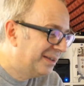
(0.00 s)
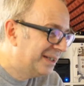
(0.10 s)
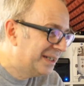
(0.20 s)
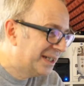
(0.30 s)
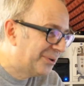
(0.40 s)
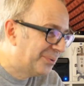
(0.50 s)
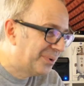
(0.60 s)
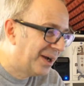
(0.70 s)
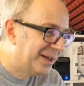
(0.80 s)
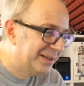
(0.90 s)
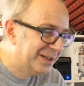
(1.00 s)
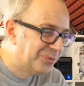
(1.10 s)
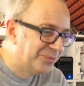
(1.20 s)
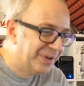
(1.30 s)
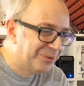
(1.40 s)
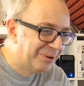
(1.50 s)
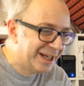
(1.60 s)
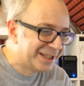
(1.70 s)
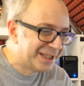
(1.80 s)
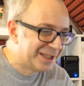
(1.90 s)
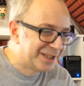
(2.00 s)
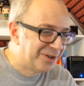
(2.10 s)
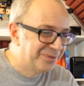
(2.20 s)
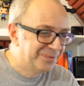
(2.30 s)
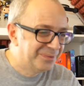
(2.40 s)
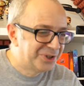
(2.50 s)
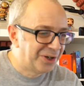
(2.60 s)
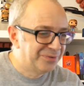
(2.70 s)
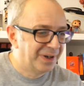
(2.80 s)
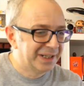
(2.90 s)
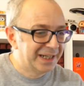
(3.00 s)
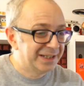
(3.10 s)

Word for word: these little uh, little figurines. It's so so funny.